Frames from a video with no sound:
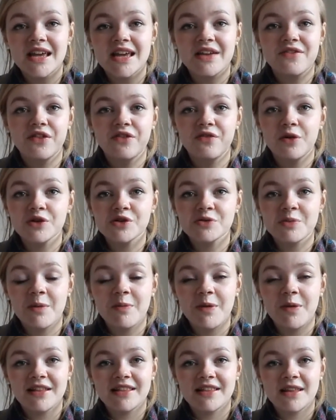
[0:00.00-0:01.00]
If you've watched my
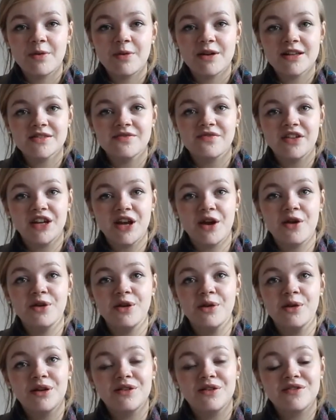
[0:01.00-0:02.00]
birthday present video,
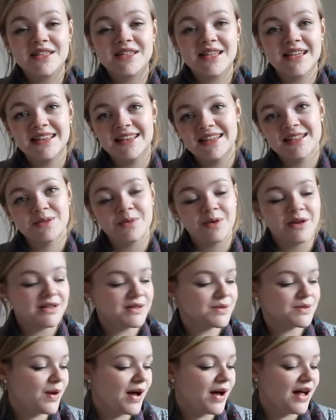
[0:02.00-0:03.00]
you will have seen this one
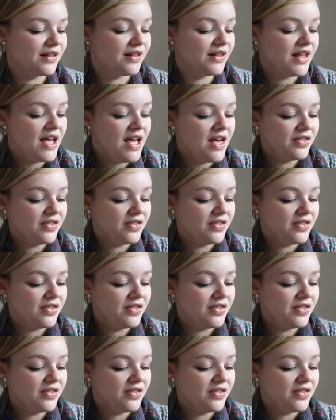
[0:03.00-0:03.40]
as well.